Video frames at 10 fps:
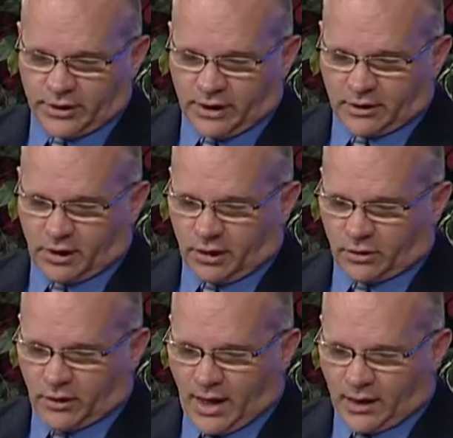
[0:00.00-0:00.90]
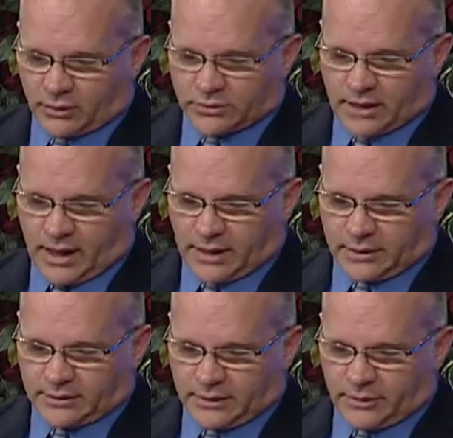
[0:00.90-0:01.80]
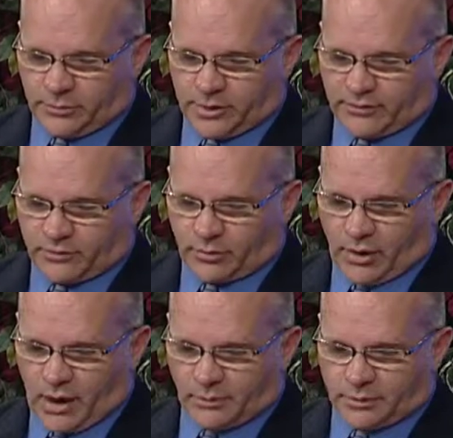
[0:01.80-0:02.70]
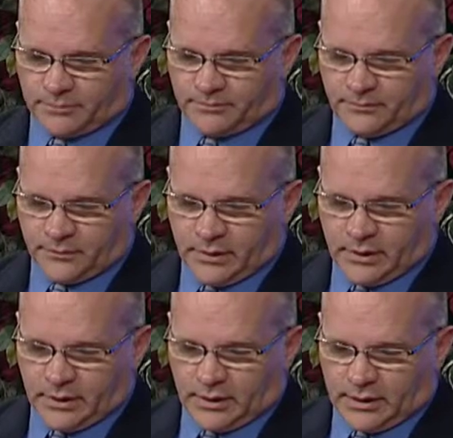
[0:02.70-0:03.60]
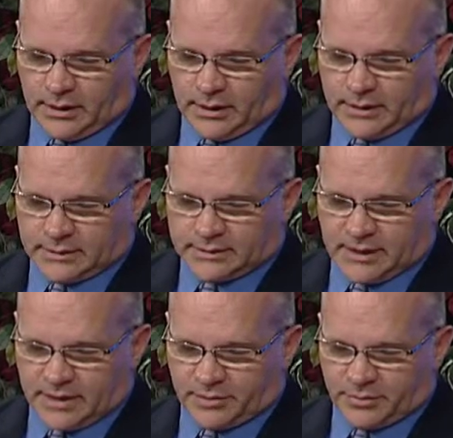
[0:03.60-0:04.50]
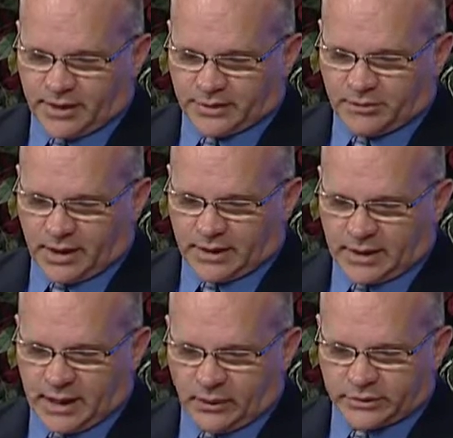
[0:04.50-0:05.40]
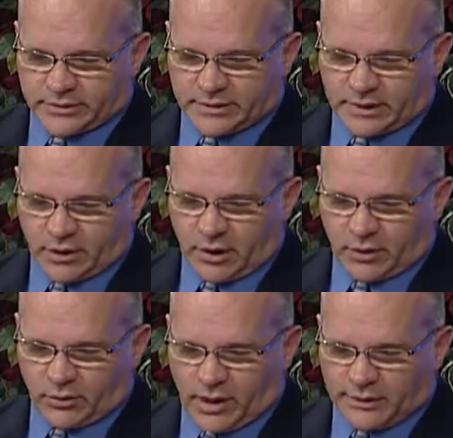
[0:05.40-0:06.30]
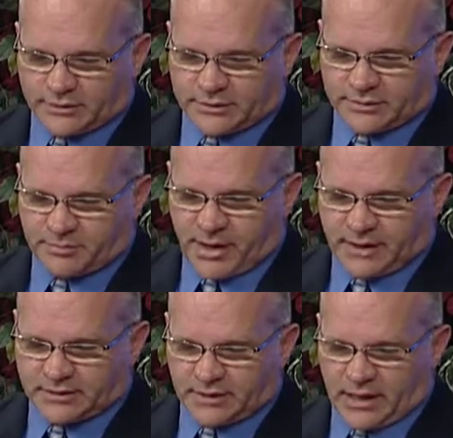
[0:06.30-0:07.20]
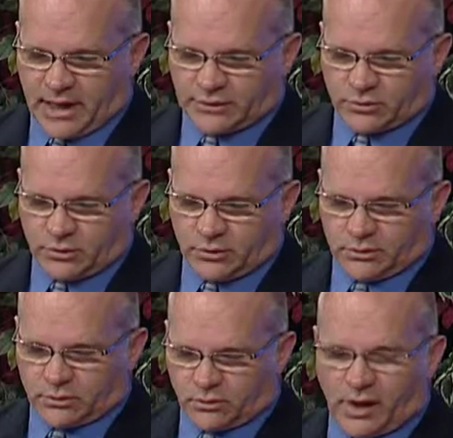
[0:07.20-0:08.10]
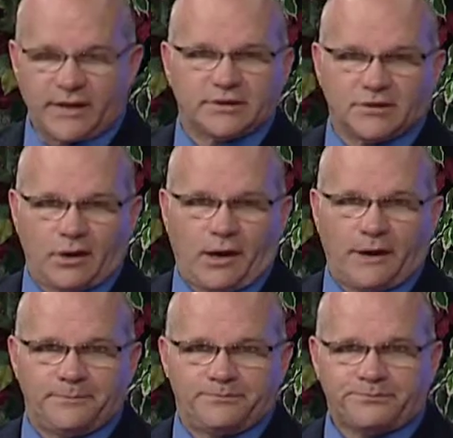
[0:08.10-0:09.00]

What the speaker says: Now, Colorado's got a little bit of a problem taking place right now, is that Colorado's just passed a natural rights law.